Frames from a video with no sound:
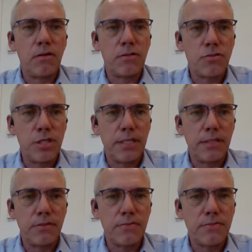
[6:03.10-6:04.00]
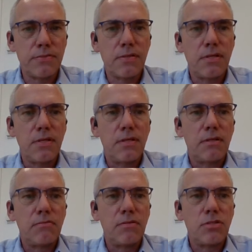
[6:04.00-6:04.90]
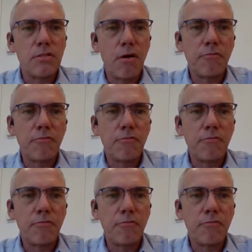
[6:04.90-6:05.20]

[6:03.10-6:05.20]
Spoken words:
cause shingles, which is